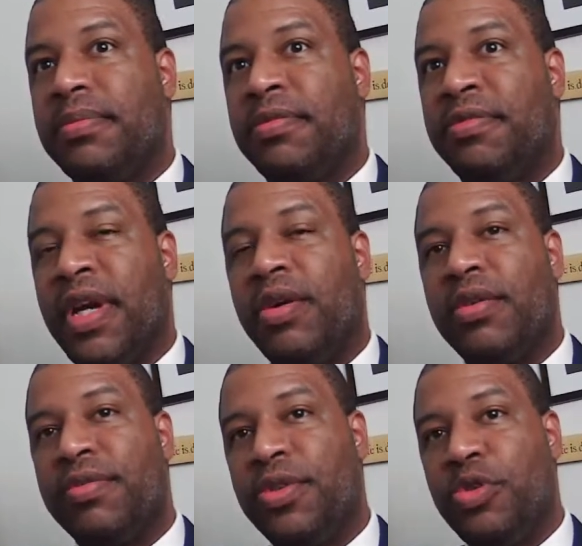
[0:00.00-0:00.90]

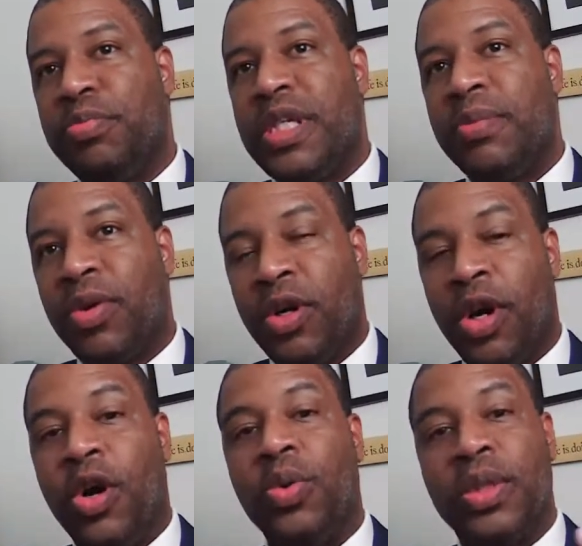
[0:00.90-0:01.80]
very few people
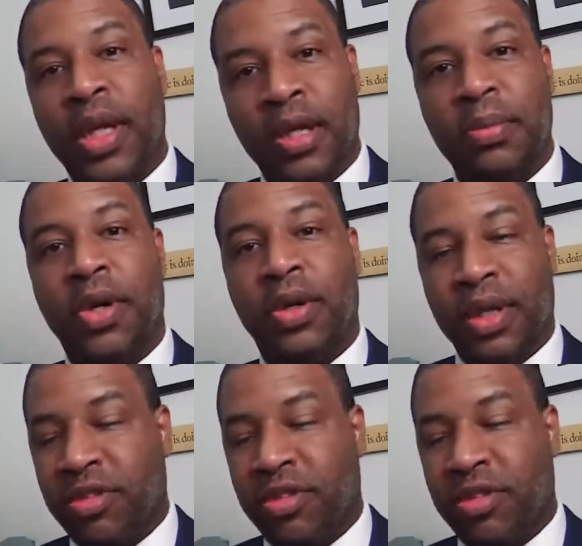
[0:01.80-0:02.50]
are out and about.